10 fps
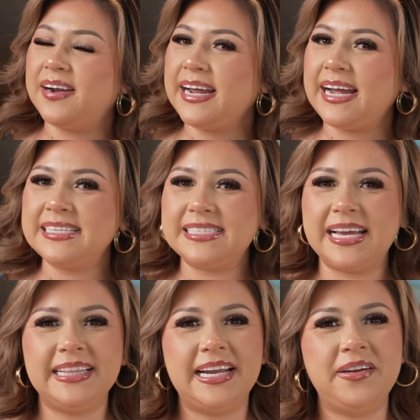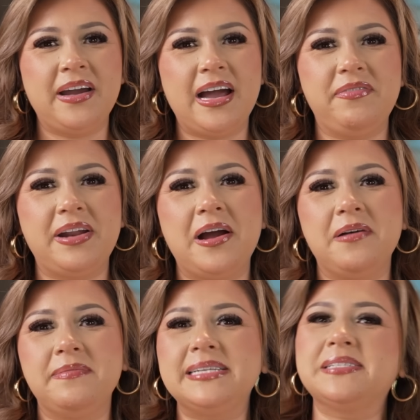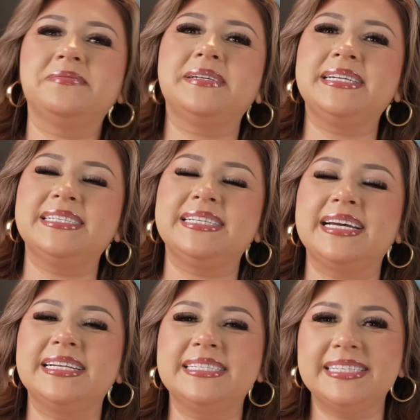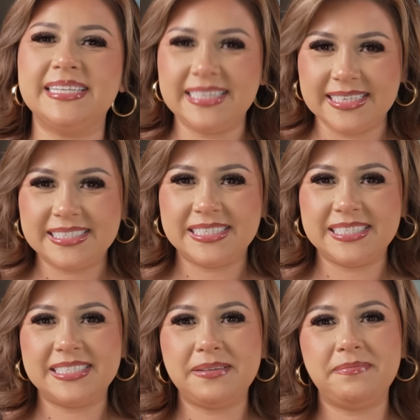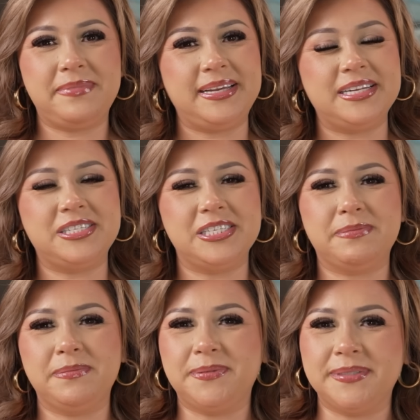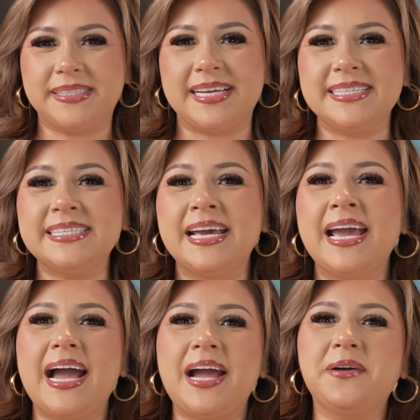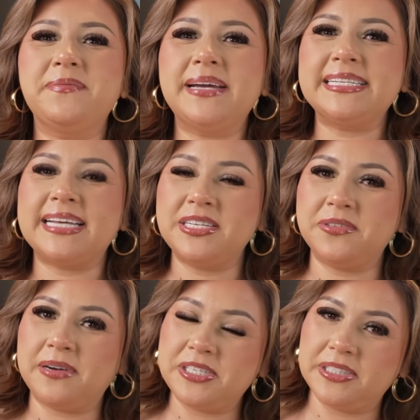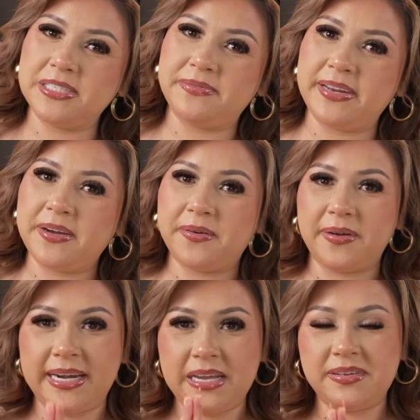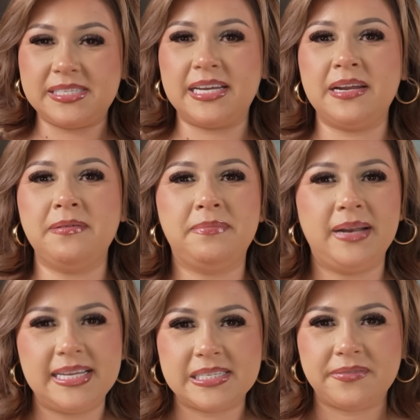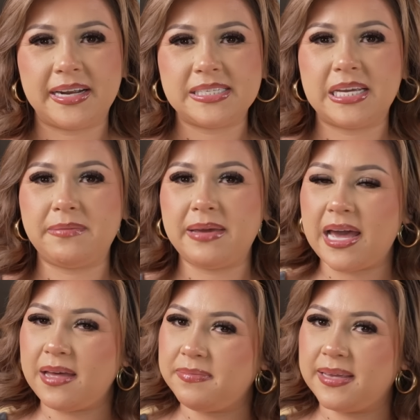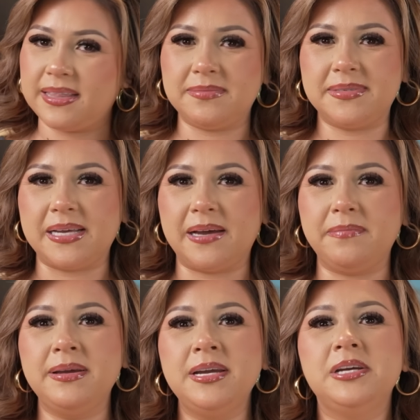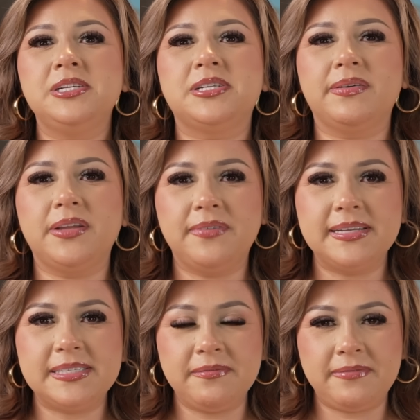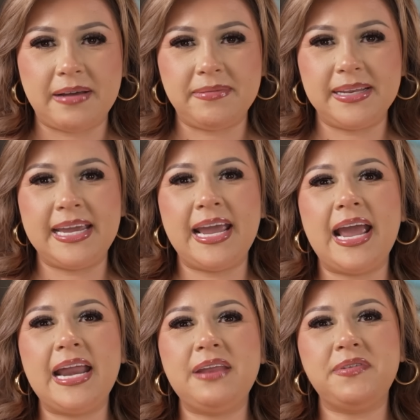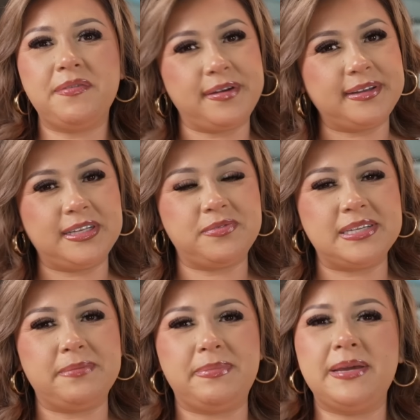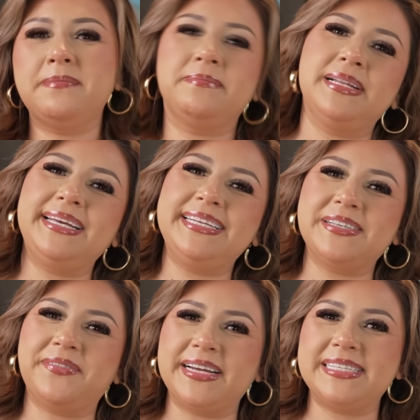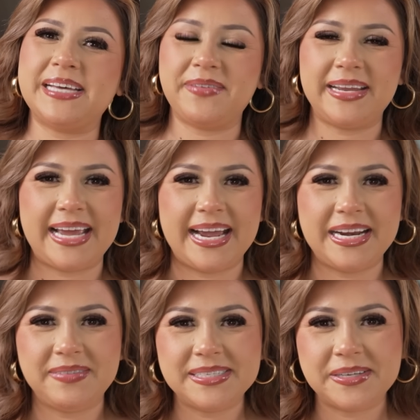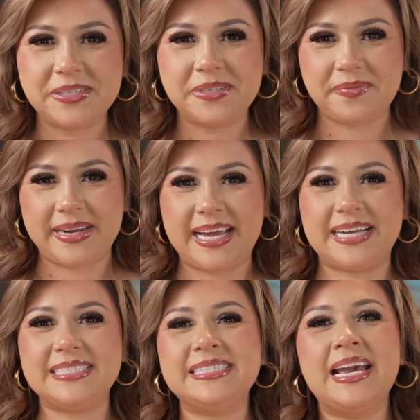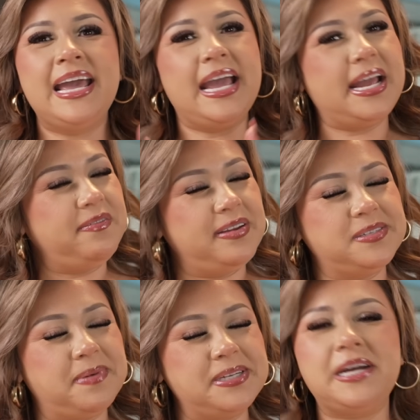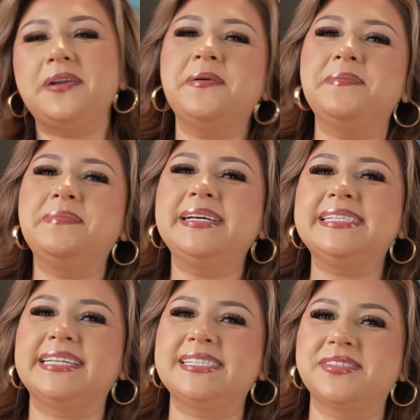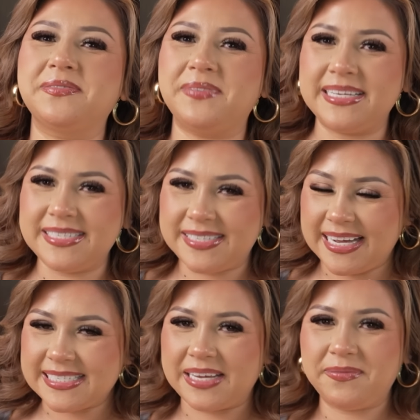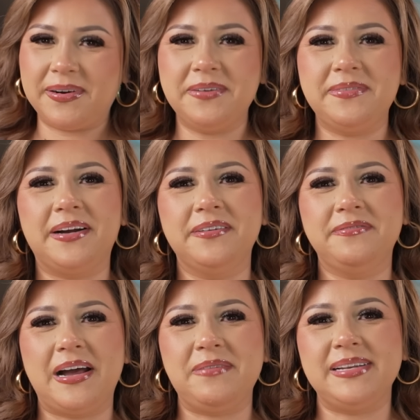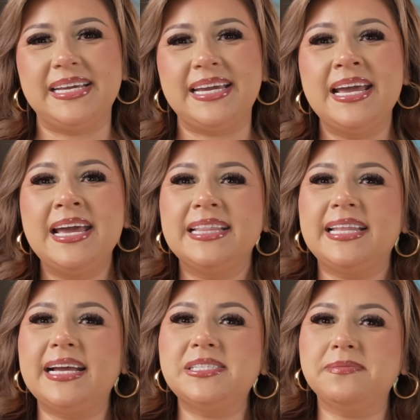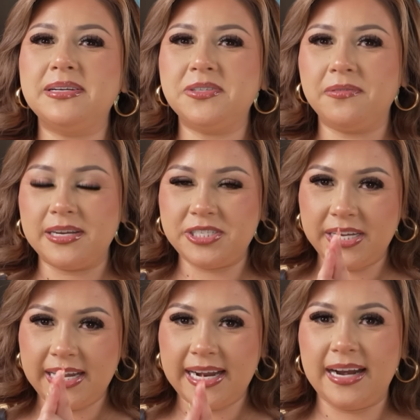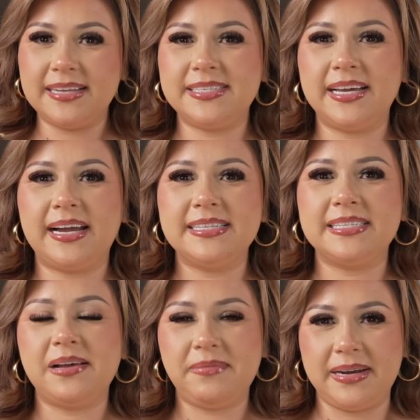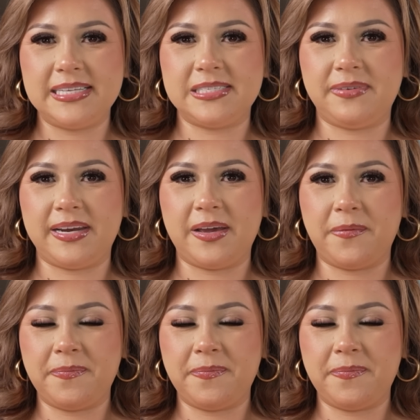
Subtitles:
guys, and there you have it, how to make super easy and delicious bean and cheese pupusas. I hope you guys enjoyed watching this video, if you did, please don't forget to give me a big thumbs up, share with your friends and family, and if you ever get this recipe, please don't forget to tag me in any of my social medias, and if you're new to my channel, please hit the subscribe button so you guys keep part of our family. Thank you so much for watching, and I'll see you guys on my next video.